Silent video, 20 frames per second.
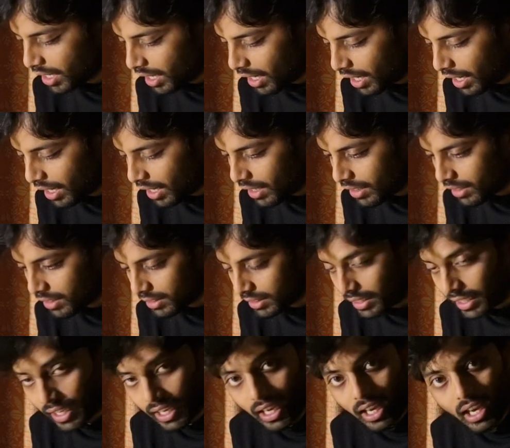and
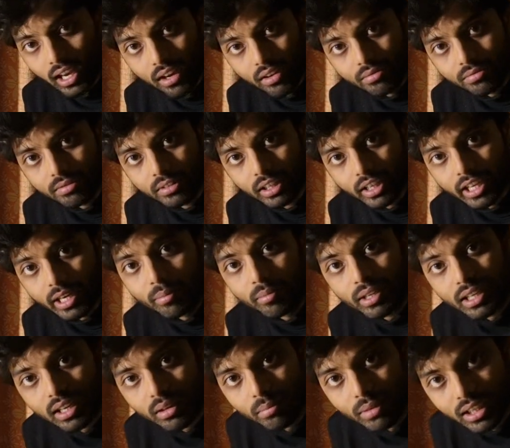they have
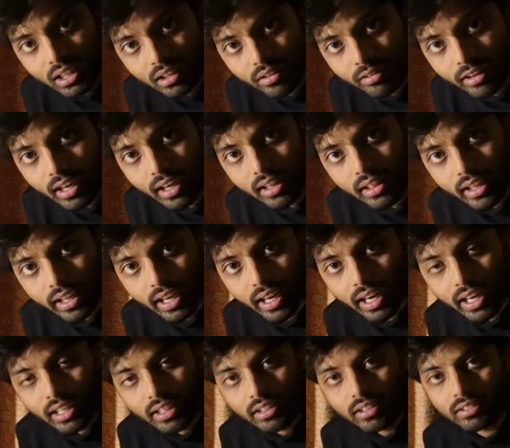criminal behavior, and they
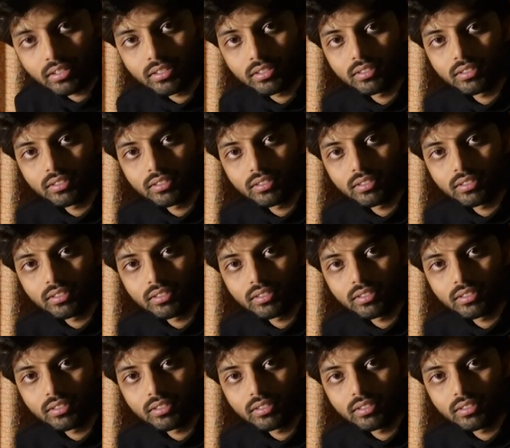are